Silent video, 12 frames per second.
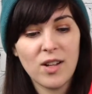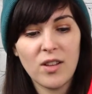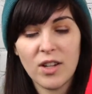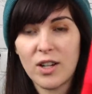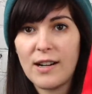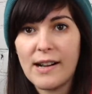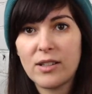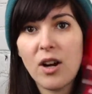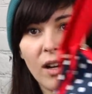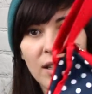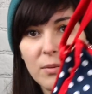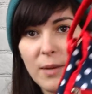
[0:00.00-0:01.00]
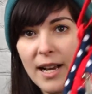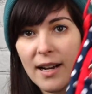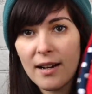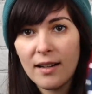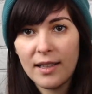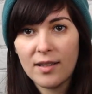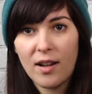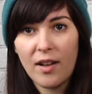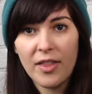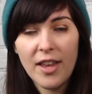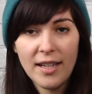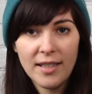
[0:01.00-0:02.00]
all the correct hardware, is
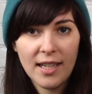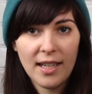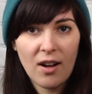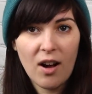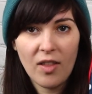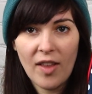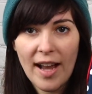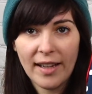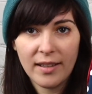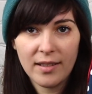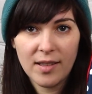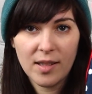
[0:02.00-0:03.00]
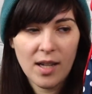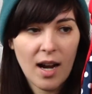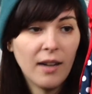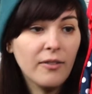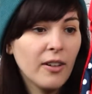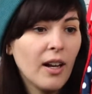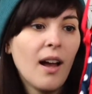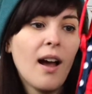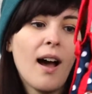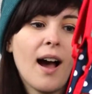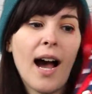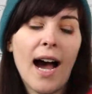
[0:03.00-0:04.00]
authentic, all that good stuff.
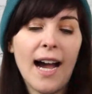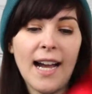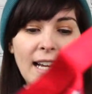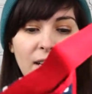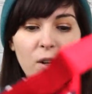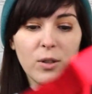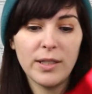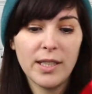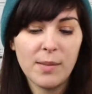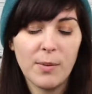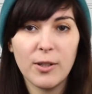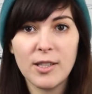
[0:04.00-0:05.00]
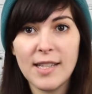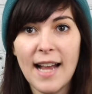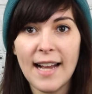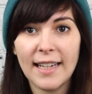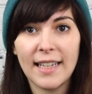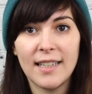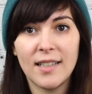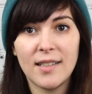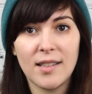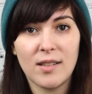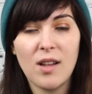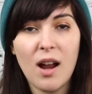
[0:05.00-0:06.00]
I know LeSportsac
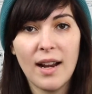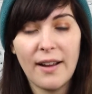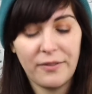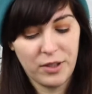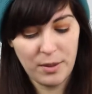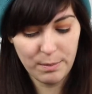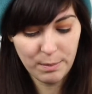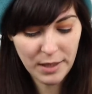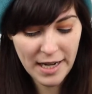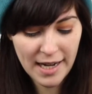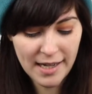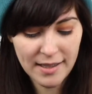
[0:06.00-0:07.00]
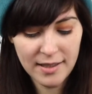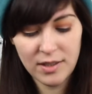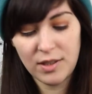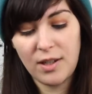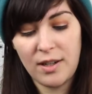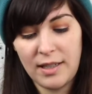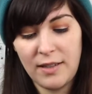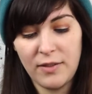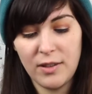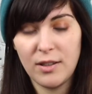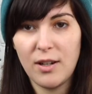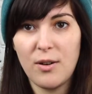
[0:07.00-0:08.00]
is a sought after brand,
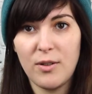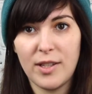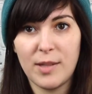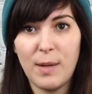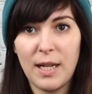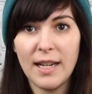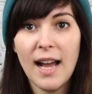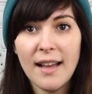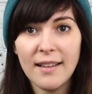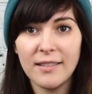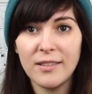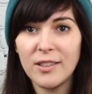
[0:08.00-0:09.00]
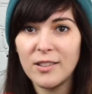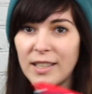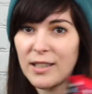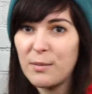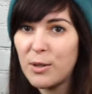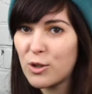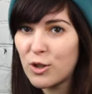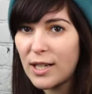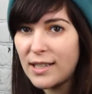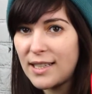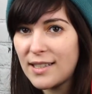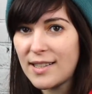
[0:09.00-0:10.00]
even though this may not look like the most
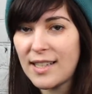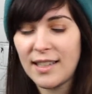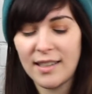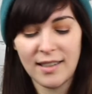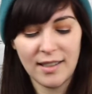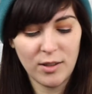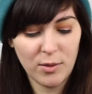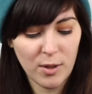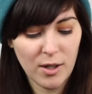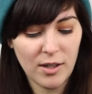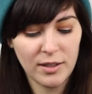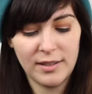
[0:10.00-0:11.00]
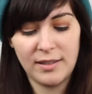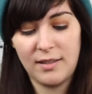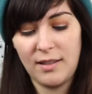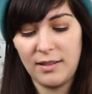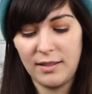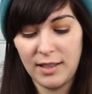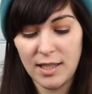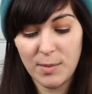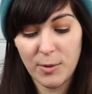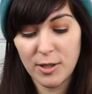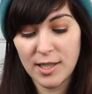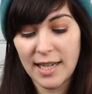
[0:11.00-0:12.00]
trendiest thing in the world.
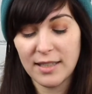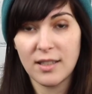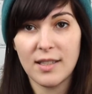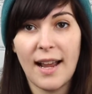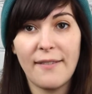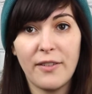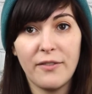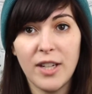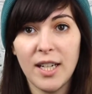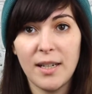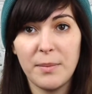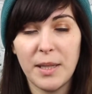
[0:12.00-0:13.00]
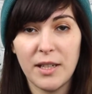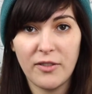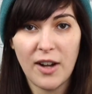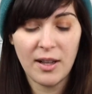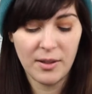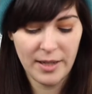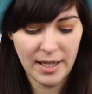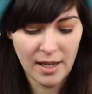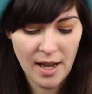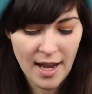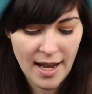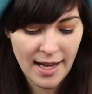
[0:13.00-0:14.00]
LeSportsac does have a very big following
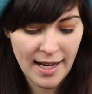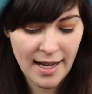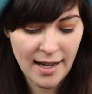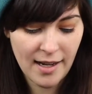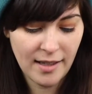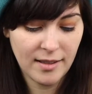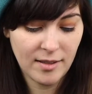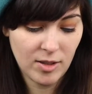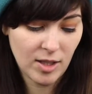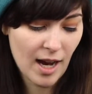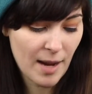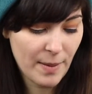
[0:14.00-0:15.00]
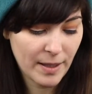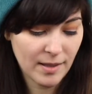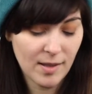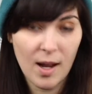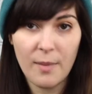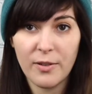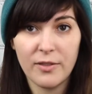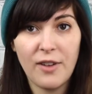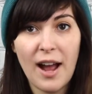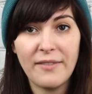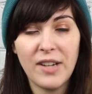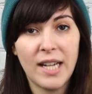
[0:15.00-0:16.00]
and I picked this up for
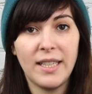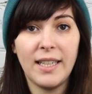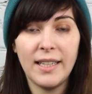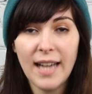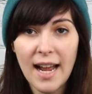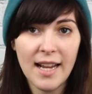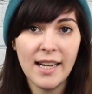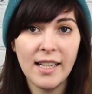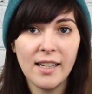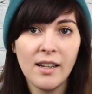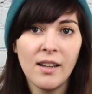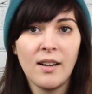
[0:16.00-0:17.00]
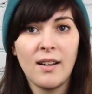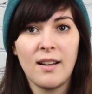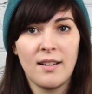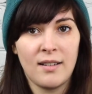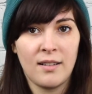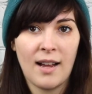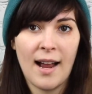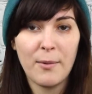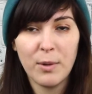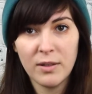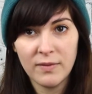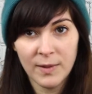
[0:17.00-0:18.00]
$5.99. I
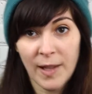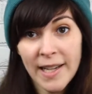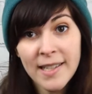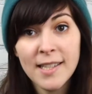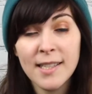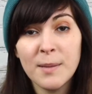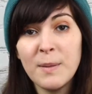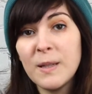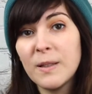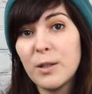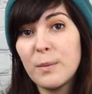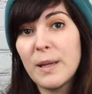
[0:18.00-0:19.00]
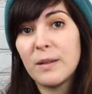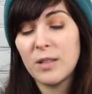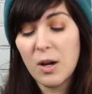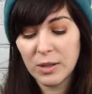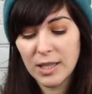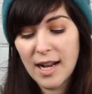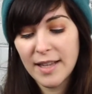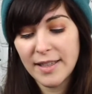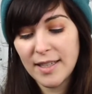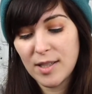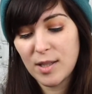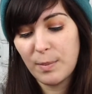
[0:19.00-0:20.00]
would have liked to be a little bit lower on
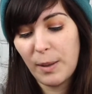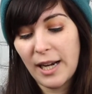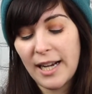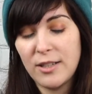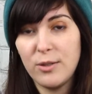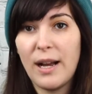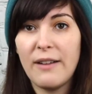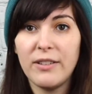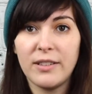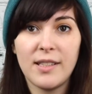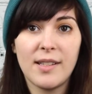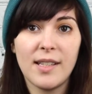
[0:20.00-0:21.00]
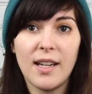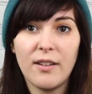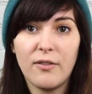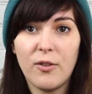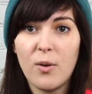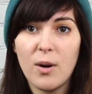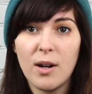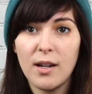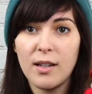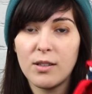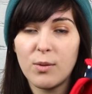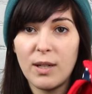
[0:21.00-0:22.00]
this, but I do have it listed
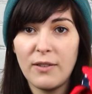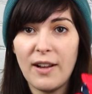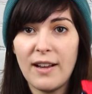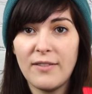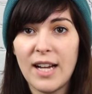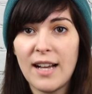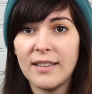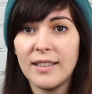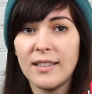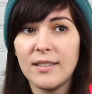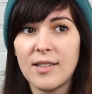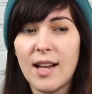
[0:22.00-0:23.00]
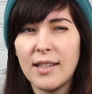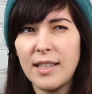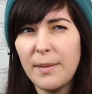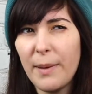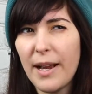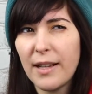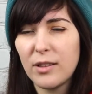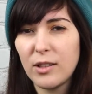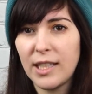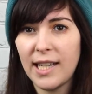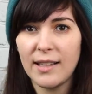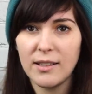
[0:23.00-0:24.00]
for $25 on eBay and
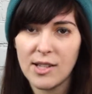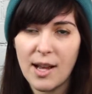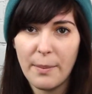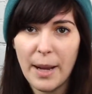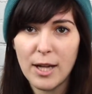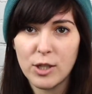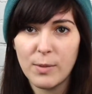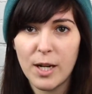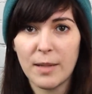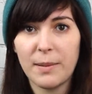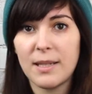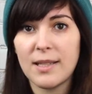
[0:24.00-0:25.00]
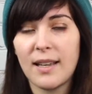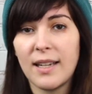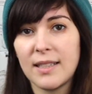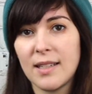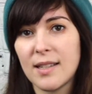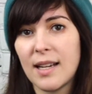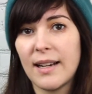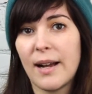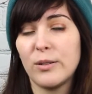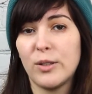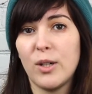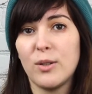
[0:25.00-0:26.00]
$30 on Poshmark because I like to send
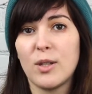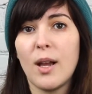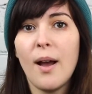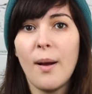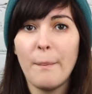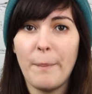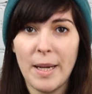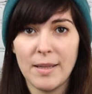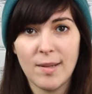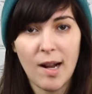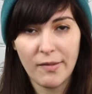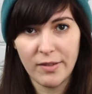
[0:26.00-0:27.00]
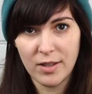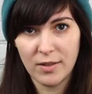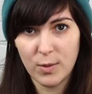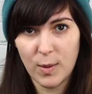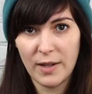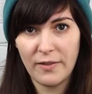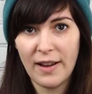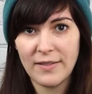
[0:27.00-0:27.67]
out those best offers of $25